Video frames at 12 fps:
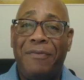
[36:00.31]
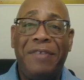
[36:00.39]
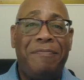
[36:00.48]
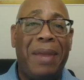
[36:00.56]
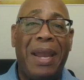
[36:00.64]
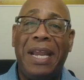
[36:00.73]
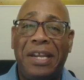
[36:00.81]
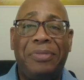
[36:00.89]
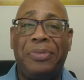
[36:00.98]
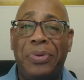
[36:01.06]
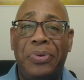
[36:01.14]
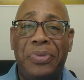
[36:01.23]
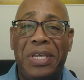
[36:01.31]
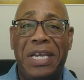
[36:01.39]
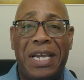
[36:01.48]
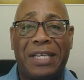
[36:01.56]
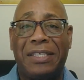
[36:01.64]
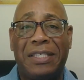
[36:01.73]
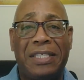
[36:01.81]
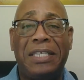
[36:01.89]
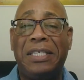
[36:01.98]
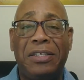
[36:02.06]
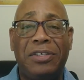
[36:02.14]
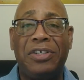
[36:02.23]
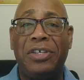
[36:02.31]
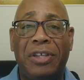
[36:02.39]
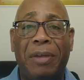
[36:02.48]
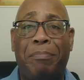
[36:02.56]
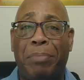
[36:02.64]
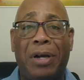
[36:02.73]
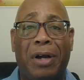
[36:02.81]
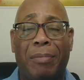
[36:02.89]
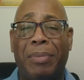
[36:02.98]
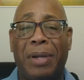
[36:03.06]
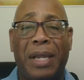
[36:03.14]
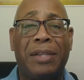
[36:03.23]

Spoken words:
We've made it through this. This is just a bump.